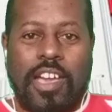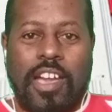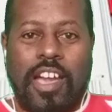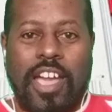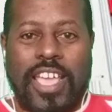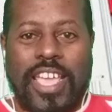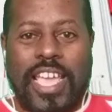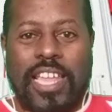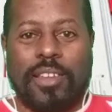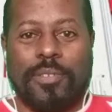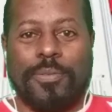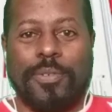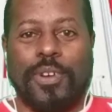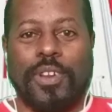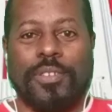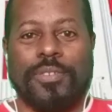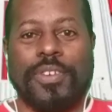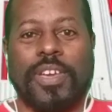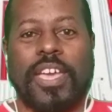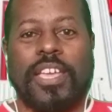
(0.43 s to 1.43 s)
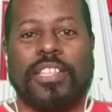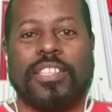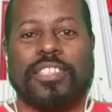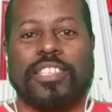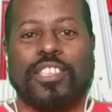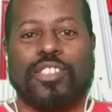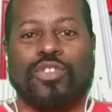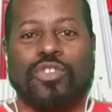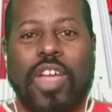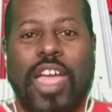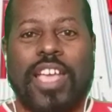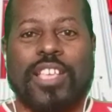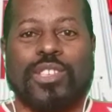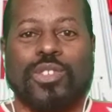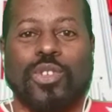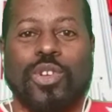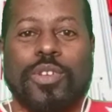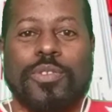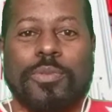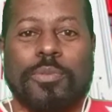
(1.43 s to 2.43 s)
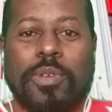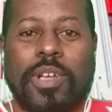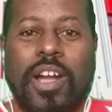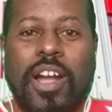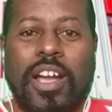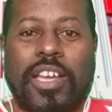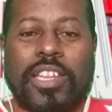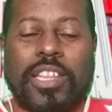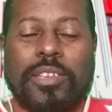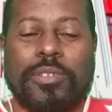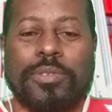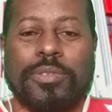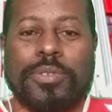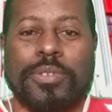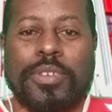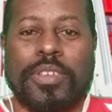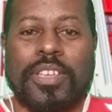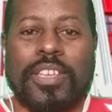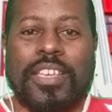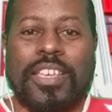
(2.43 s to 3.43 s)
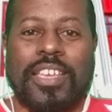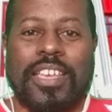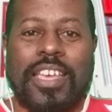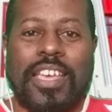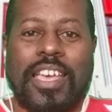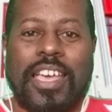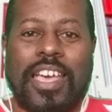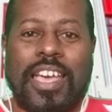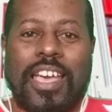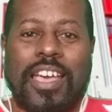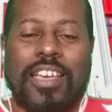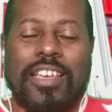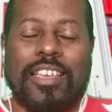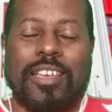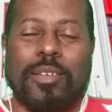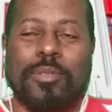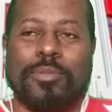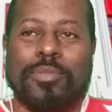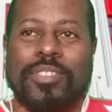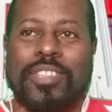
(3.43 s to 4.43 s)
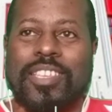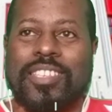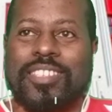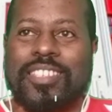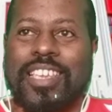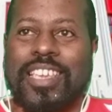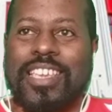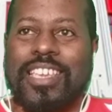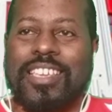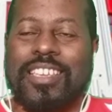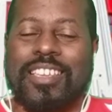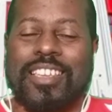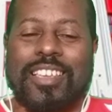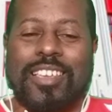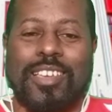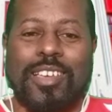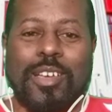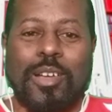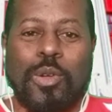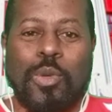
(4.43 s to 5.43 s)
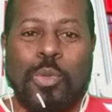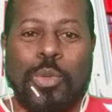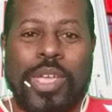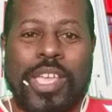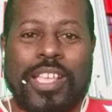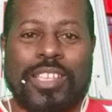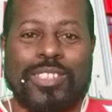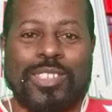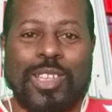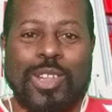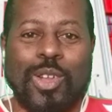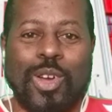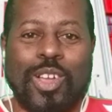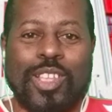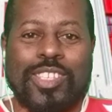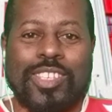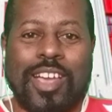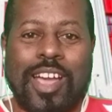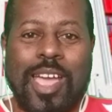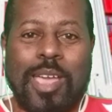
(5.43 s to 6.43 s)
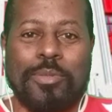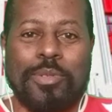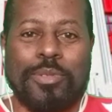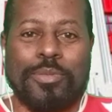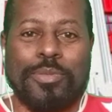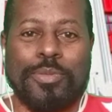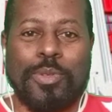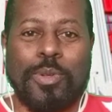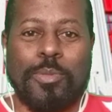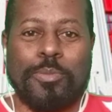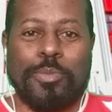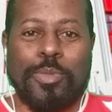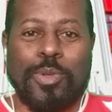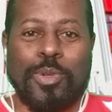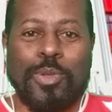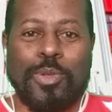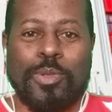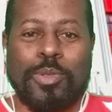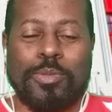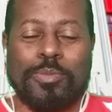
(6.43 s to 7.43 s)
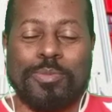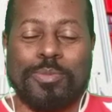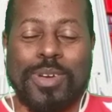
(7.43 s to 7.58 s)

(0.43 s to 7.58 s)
Hi, Cannon Fodder fans. It's Raz Quinn from Cardiff. Um, they say a week's a long time in football,